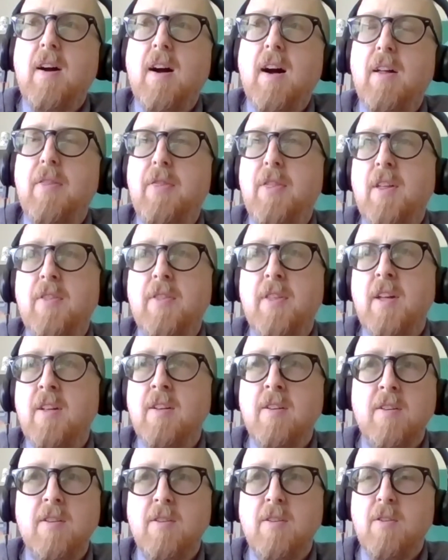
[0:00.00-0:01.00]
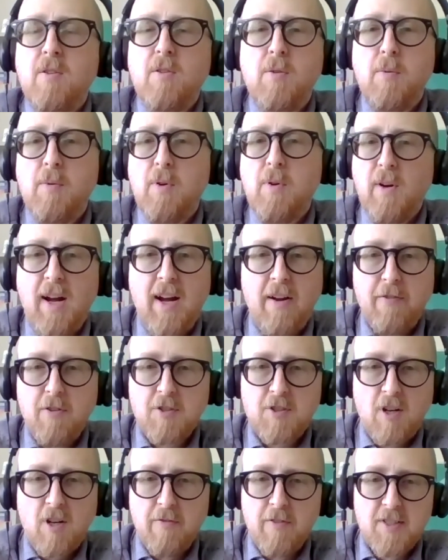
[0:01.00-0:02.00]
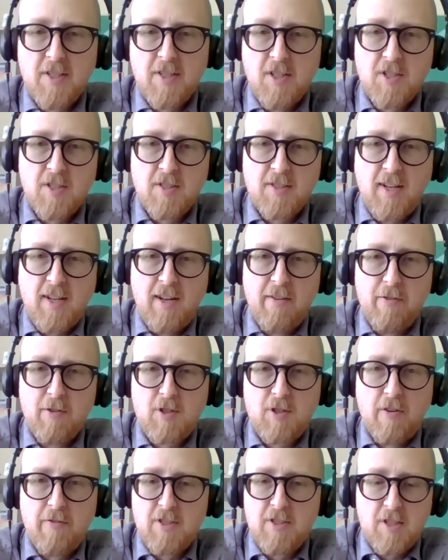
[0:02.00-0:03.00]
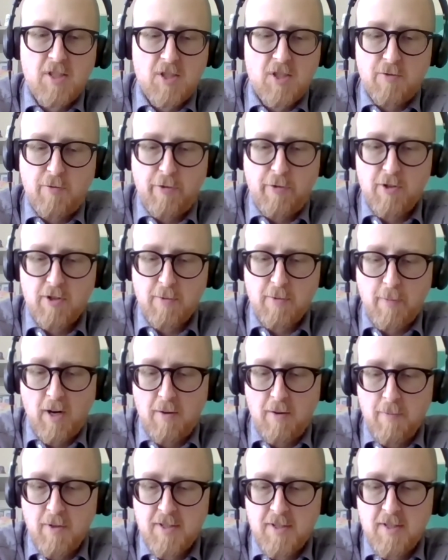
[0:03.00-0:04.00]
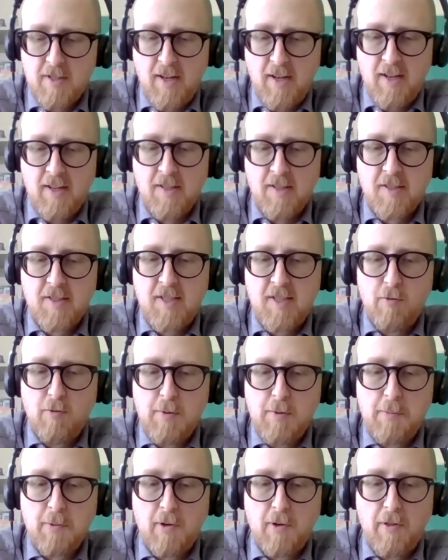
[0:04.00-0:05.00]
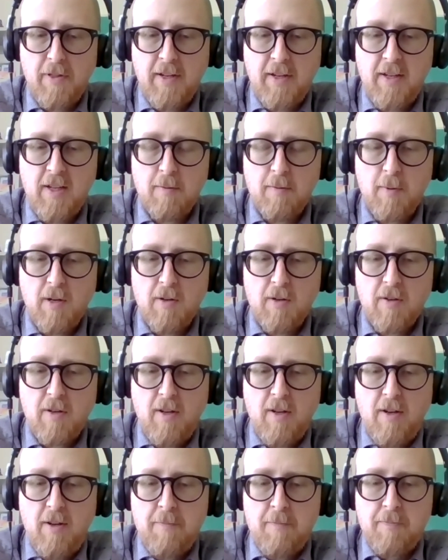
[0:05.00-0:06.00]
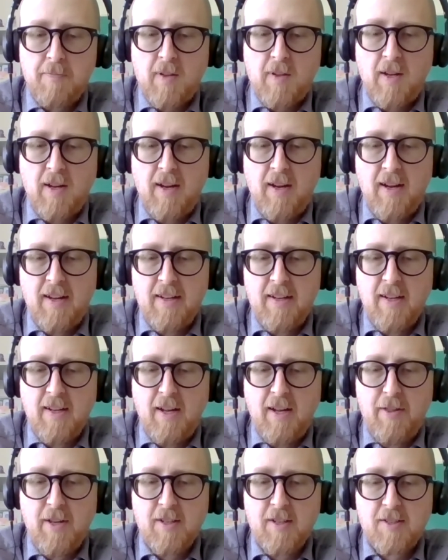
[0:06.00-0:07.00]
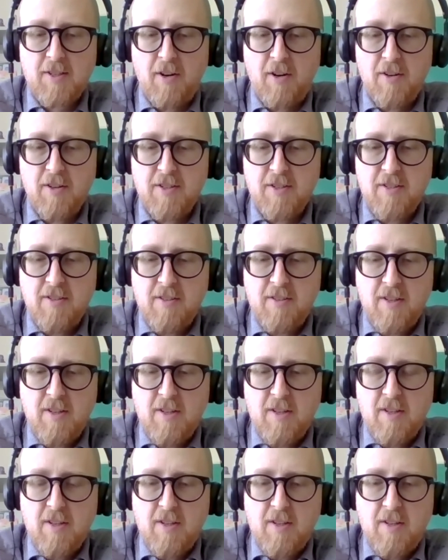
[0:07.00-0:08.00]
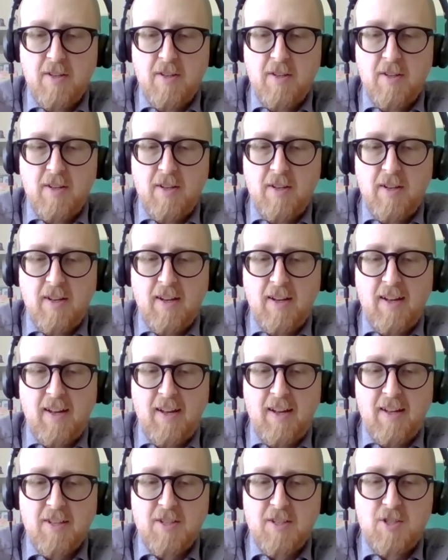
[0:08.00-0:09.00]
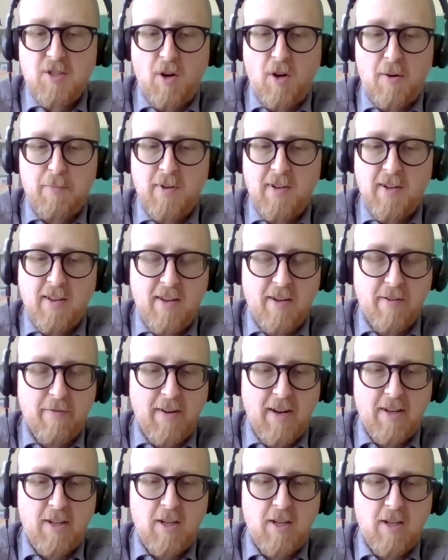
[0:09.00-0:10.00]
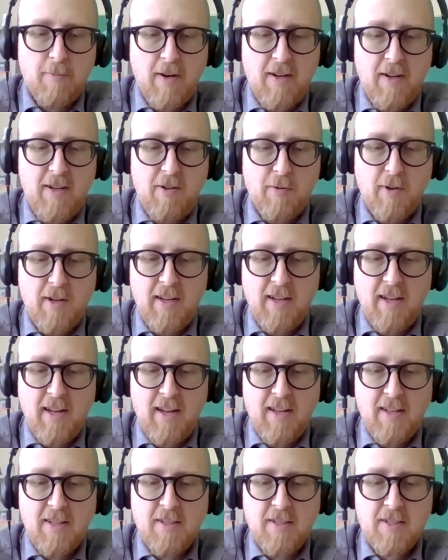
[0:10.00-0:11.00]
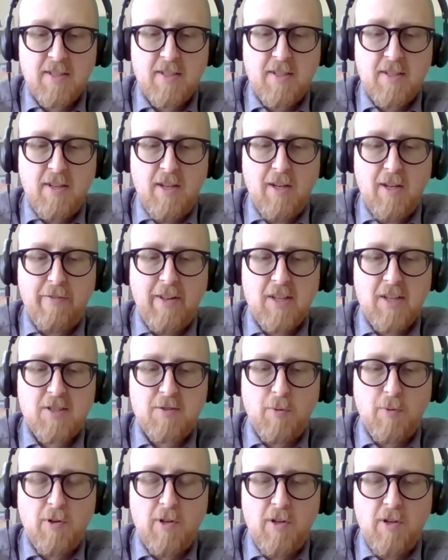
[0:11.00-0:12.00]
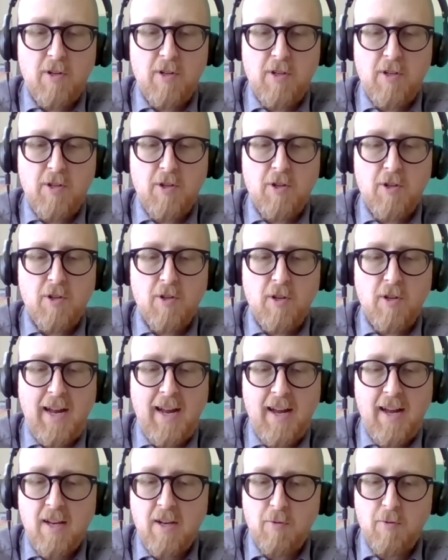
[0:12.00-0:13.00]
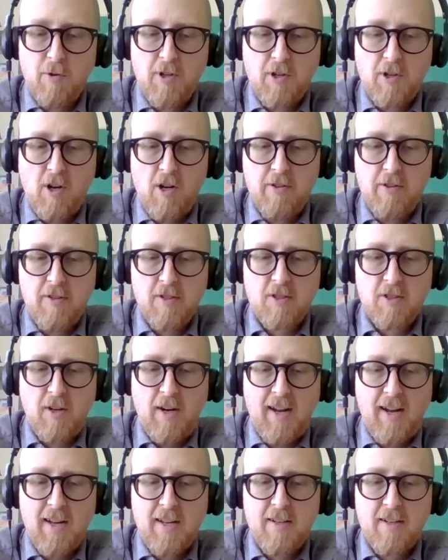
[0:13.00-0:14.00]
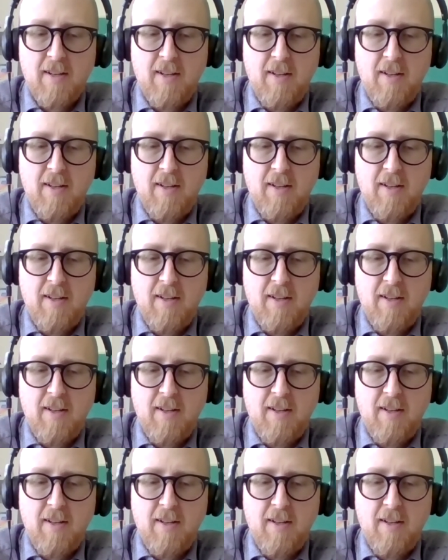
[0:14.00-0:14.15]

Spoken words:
think then you'll have those conversations with your department and see what people are thinking about. I think it's hard to operate in a vacuum anyway. And if that's where you're at and where your colleagues are at,